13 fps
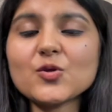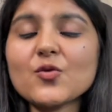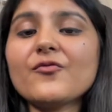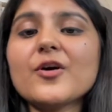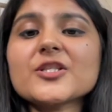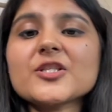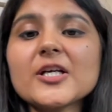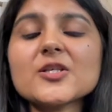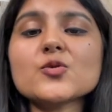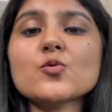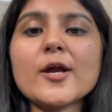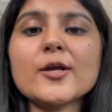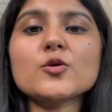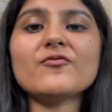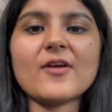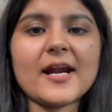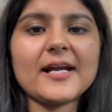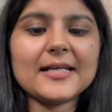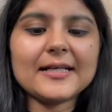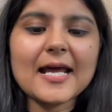So first it is going to
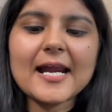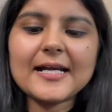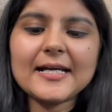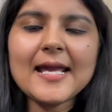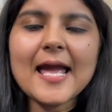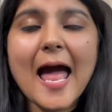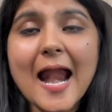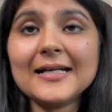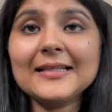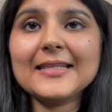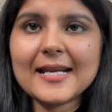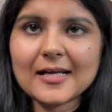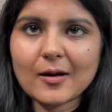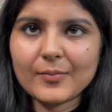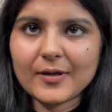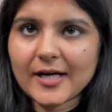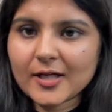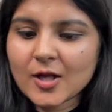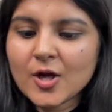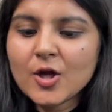find that ID and then
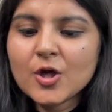update.